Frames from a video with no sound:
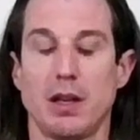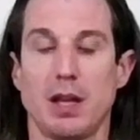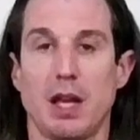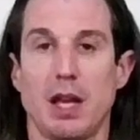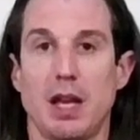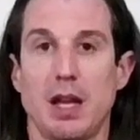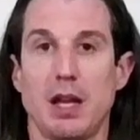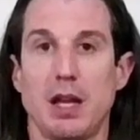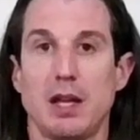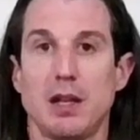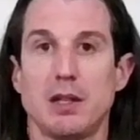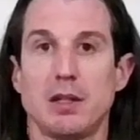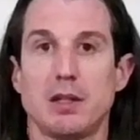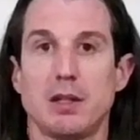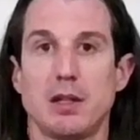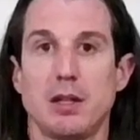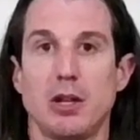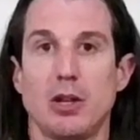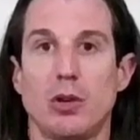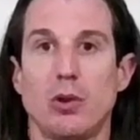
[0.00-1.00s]
And,
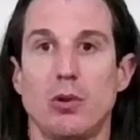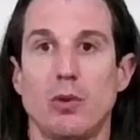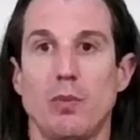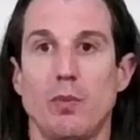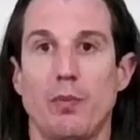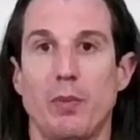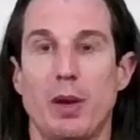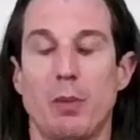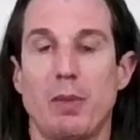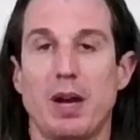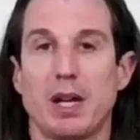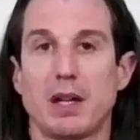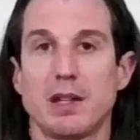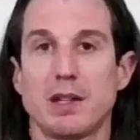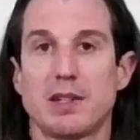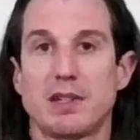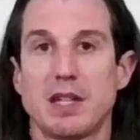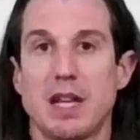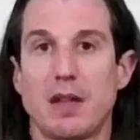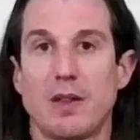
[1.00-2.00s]
you know, I'm not going
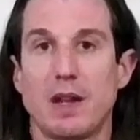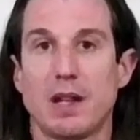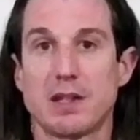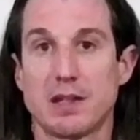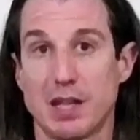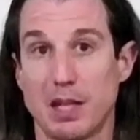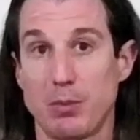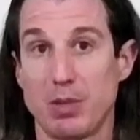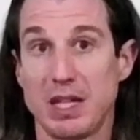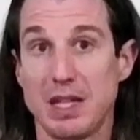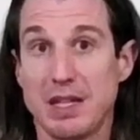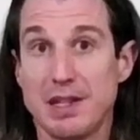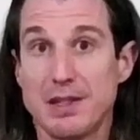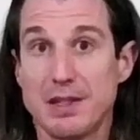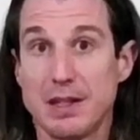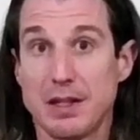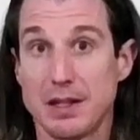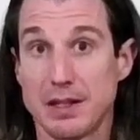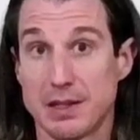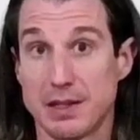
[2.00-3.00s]
to say that it's going to be
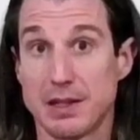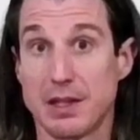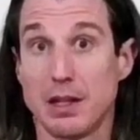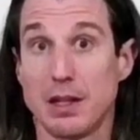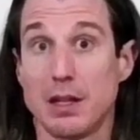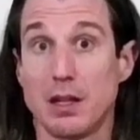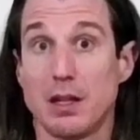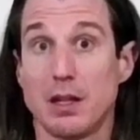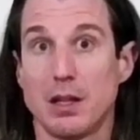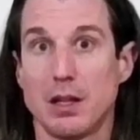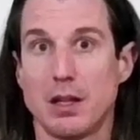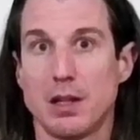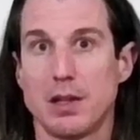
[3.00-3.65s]
easy to see